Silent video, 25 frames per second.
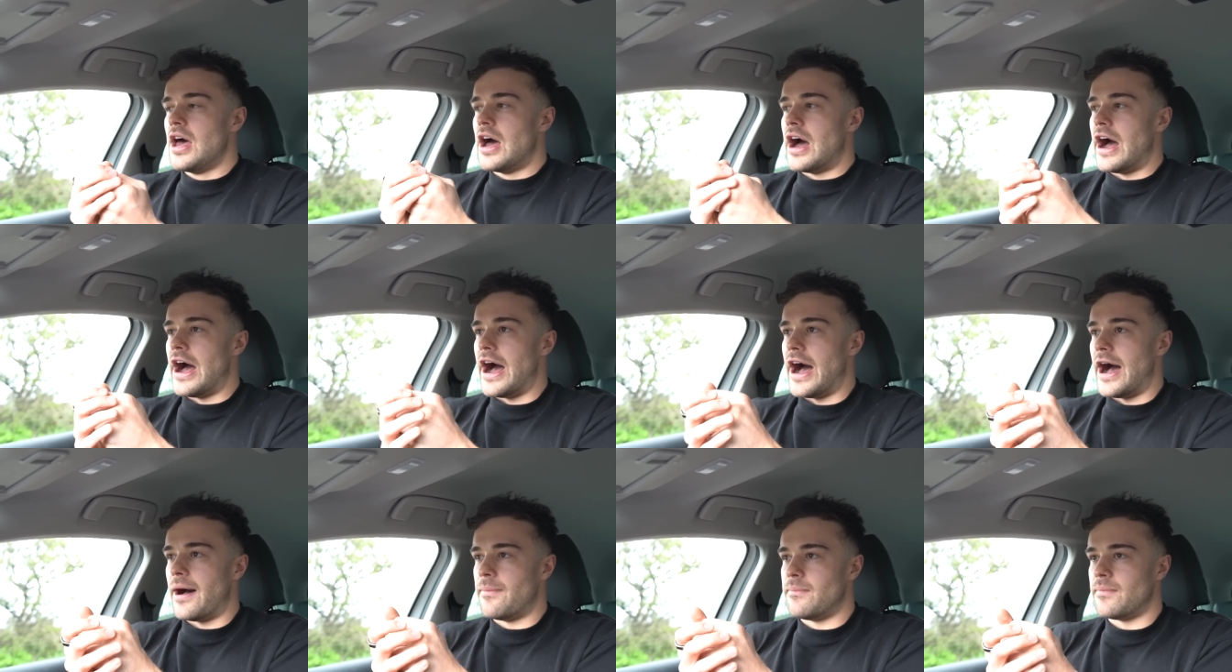
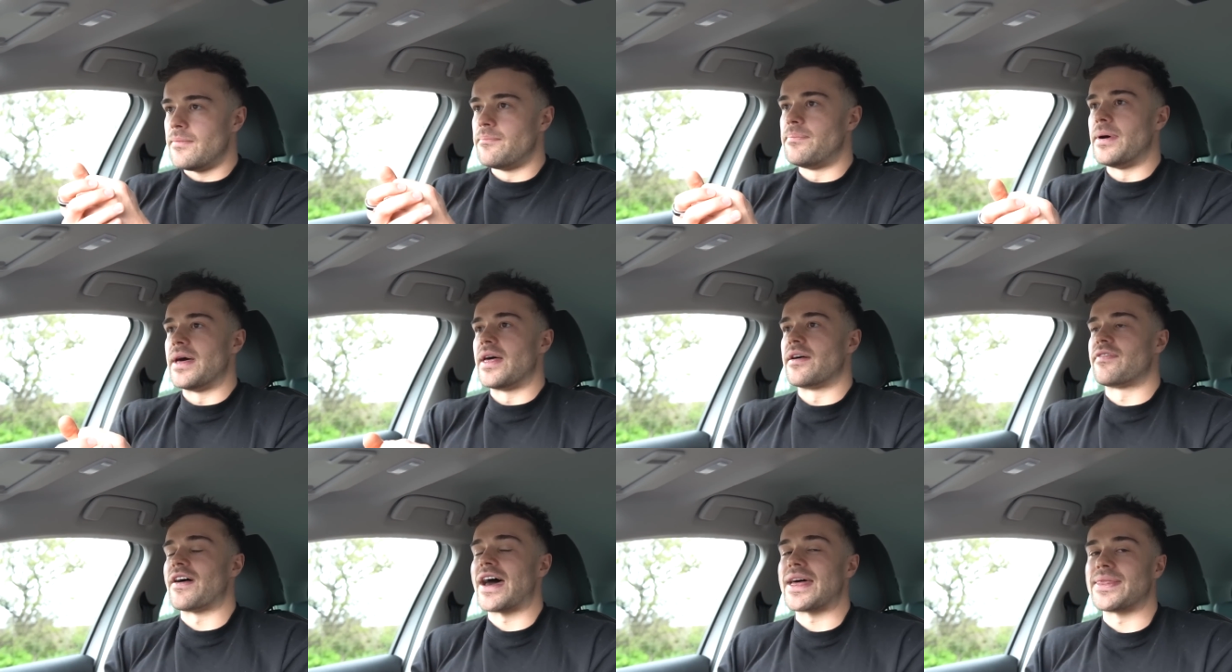um,
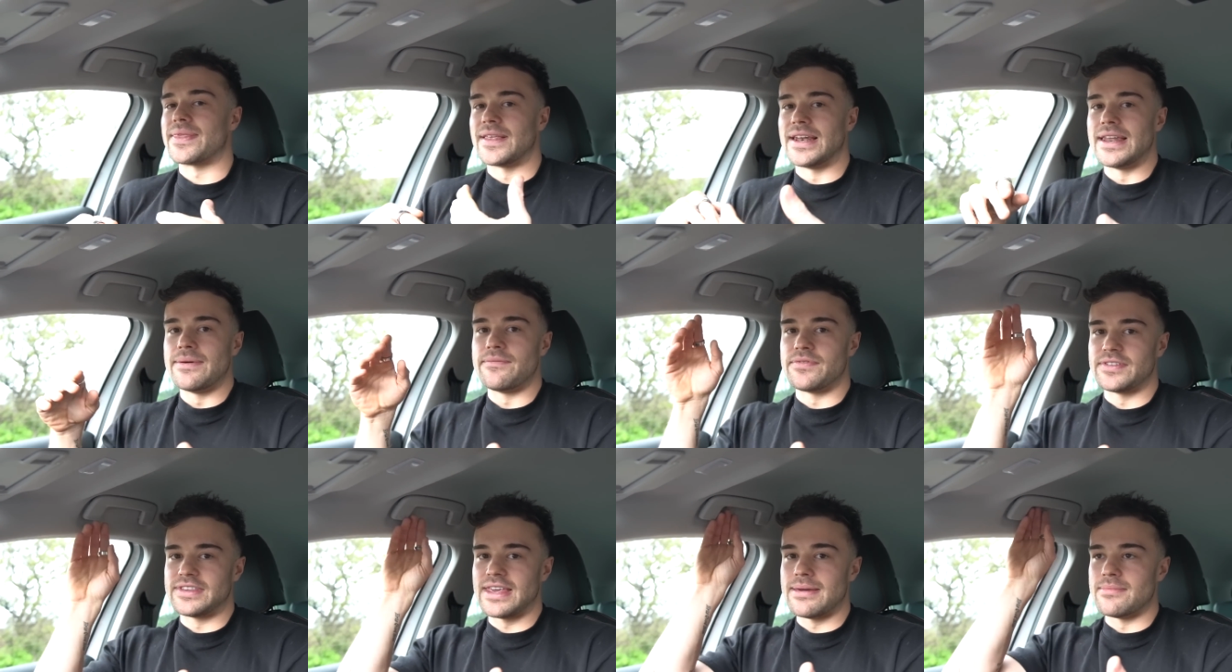but I've had the
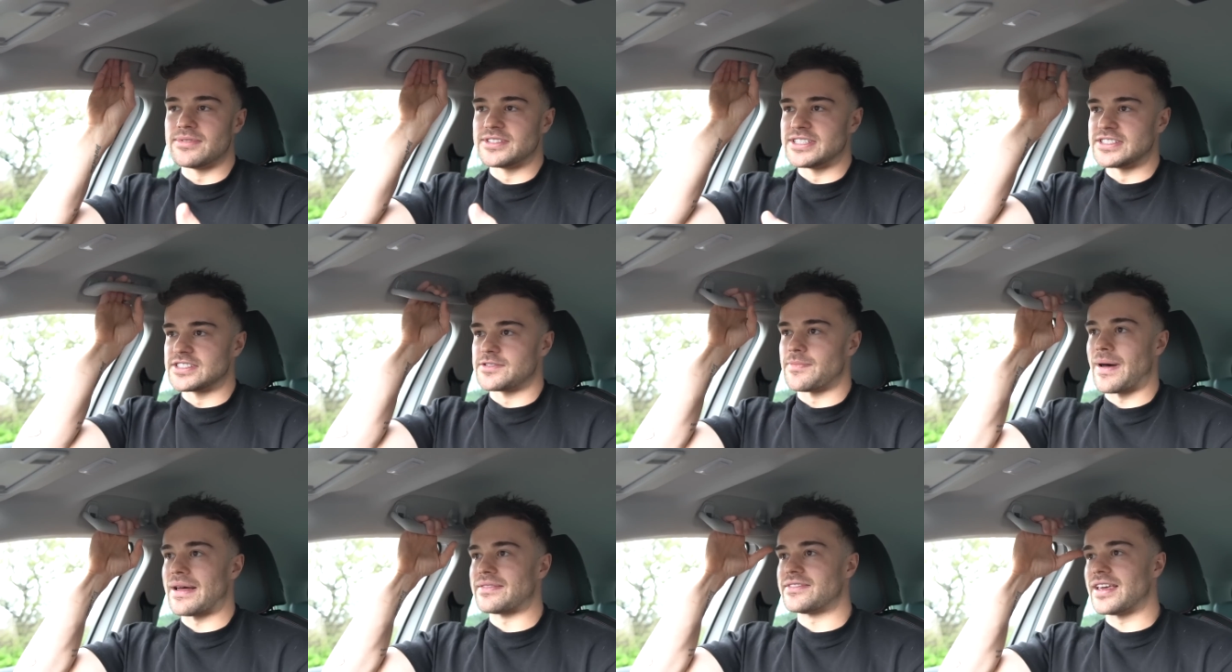lymphedema
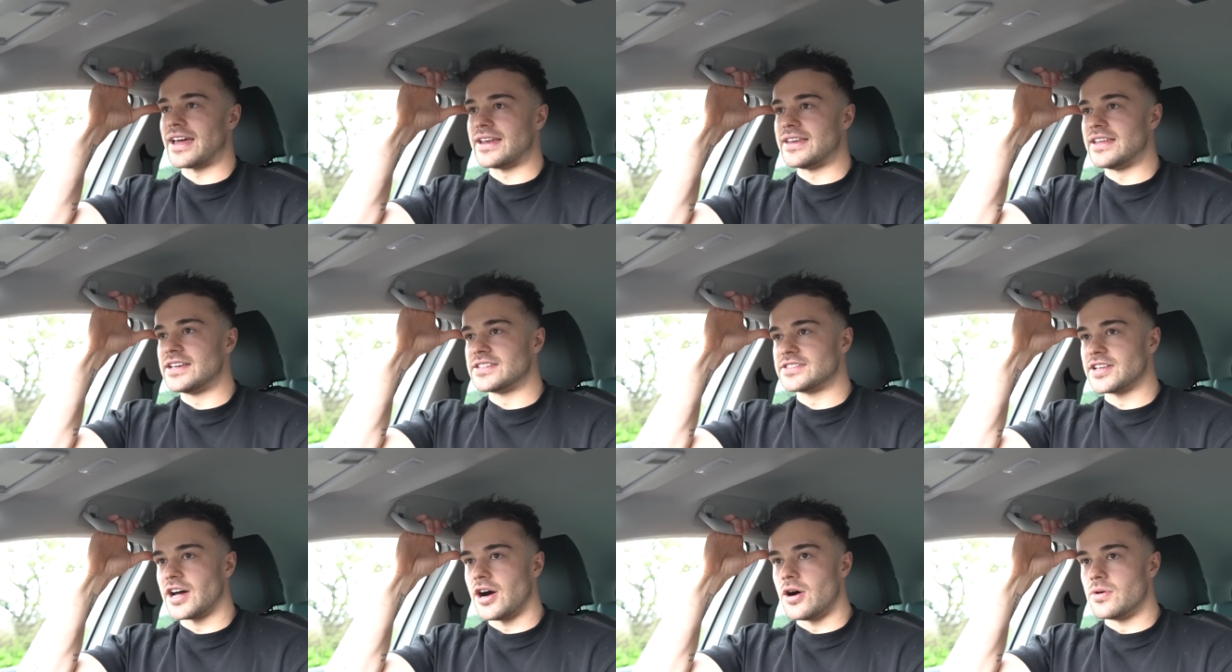since about 10
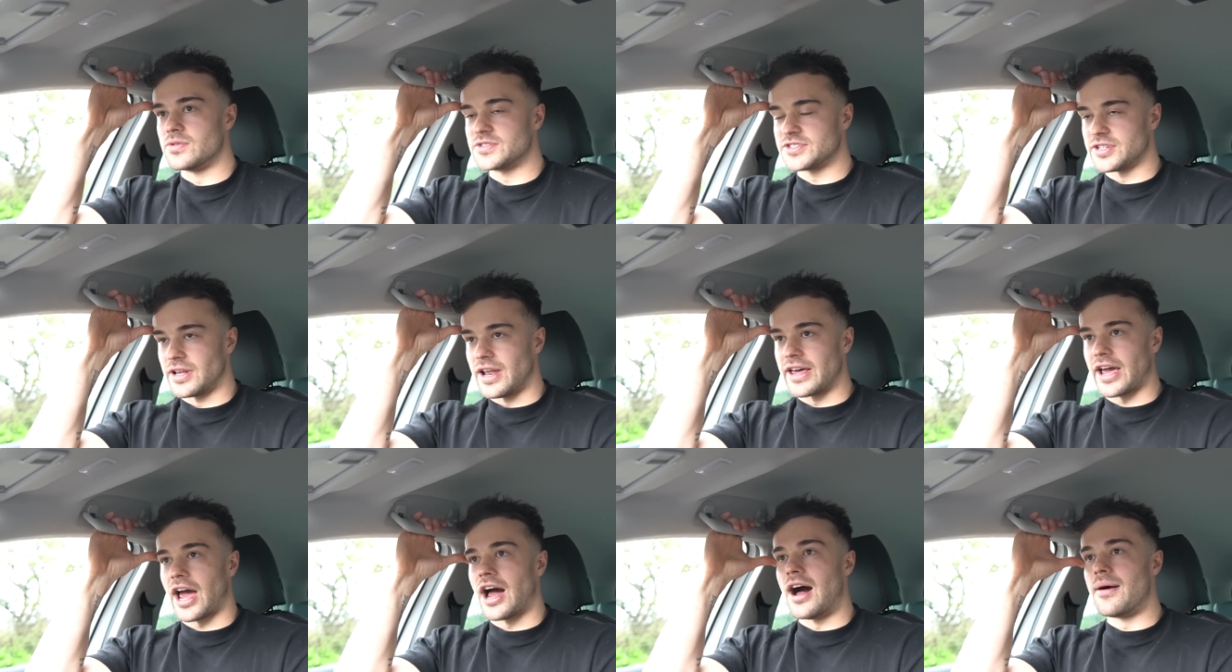years old
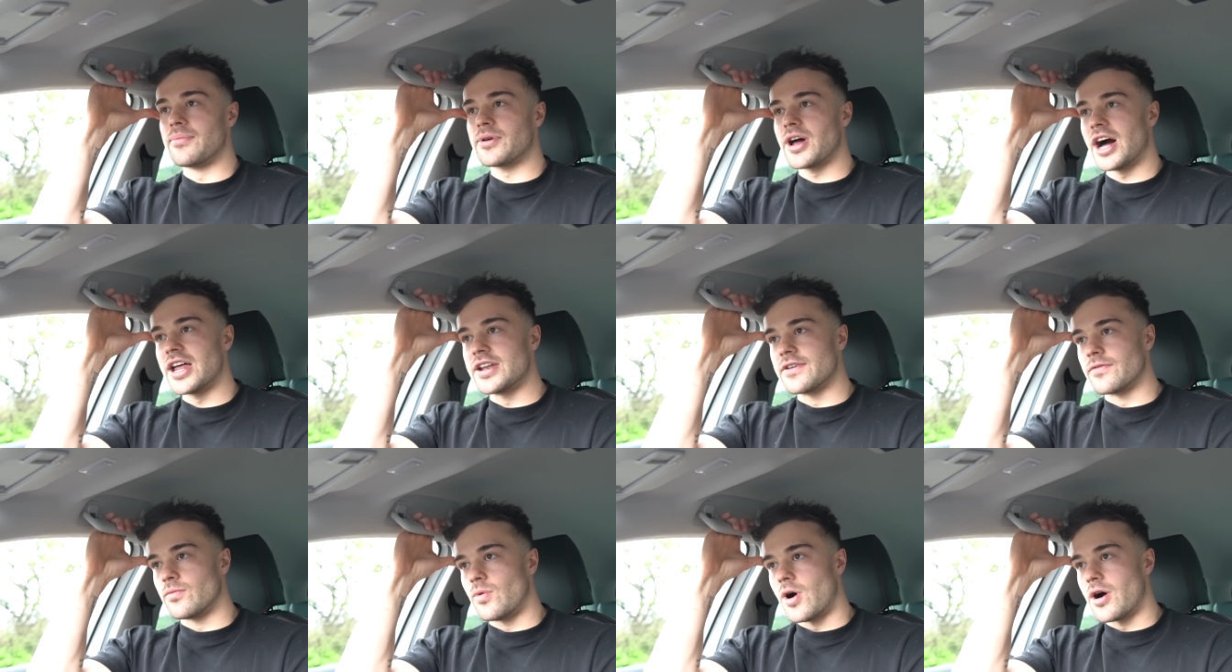so like I'm
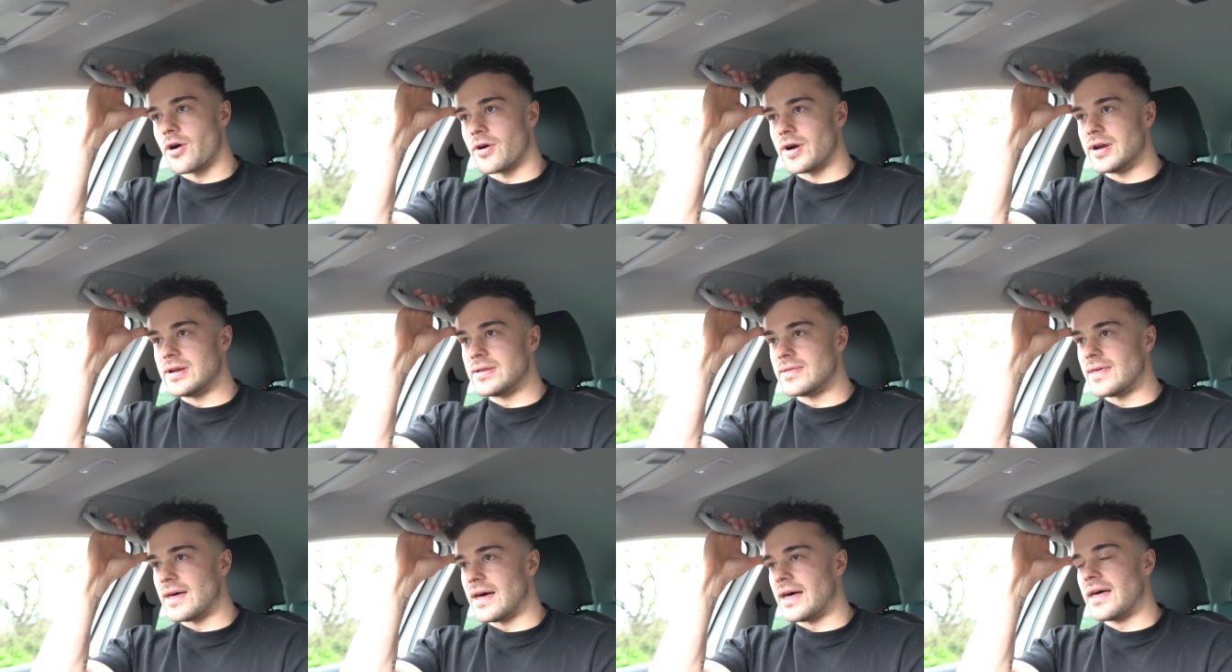kind of
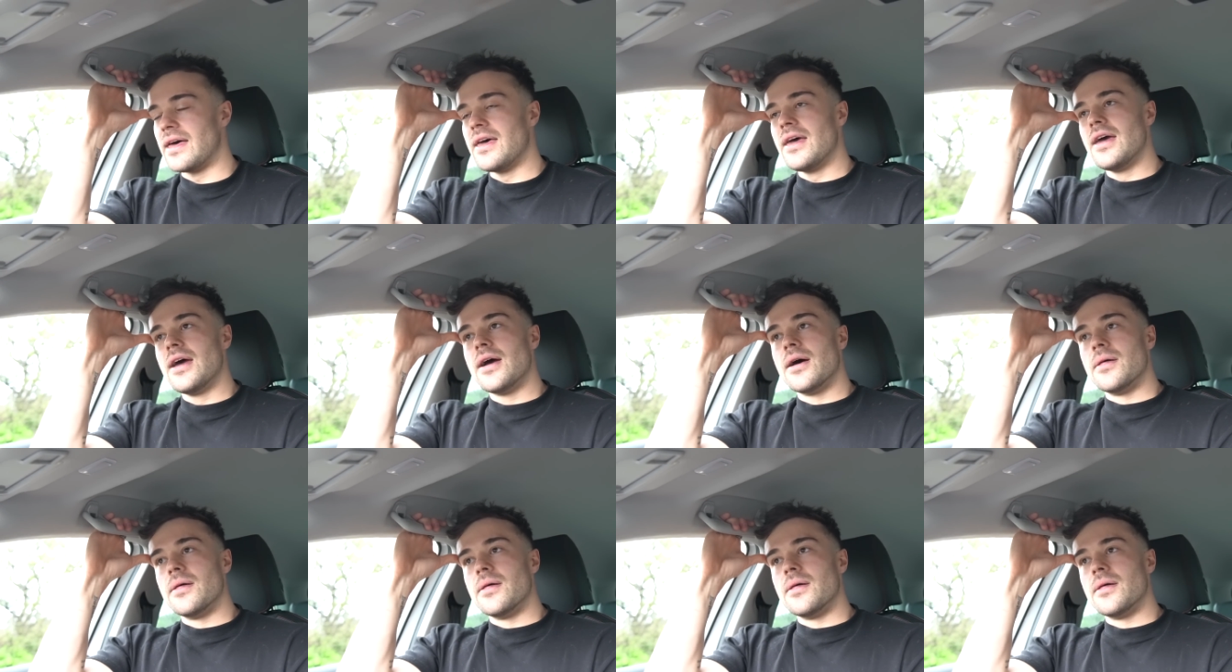worried that